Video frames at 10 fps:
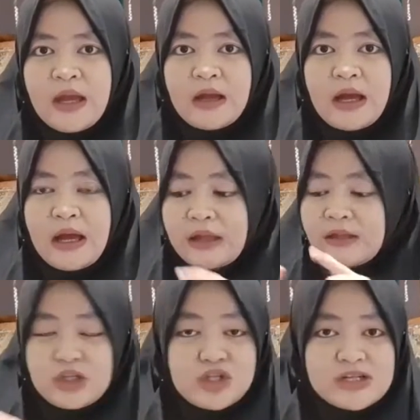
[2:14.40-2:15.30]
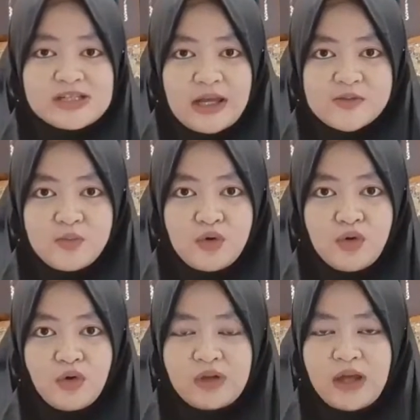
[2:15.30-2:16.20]
The teacher's
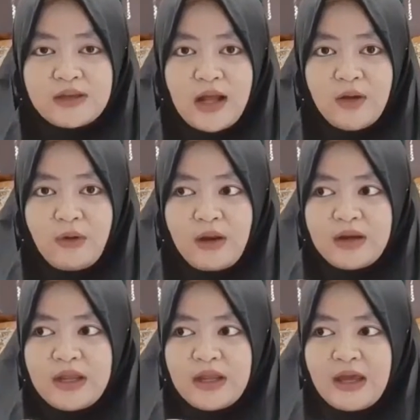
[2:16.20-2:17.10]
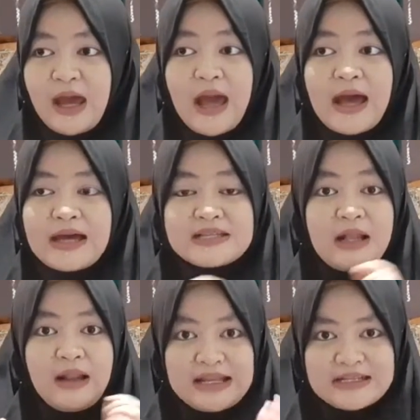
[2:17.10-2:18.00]
textbook that already has
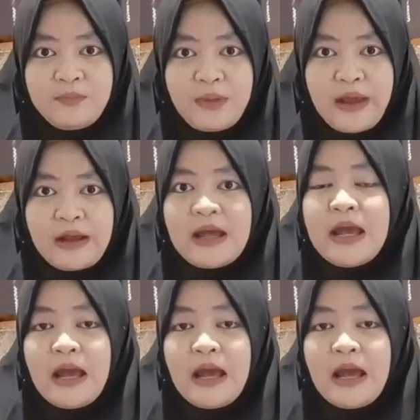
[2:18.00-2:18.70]
a lesson plan,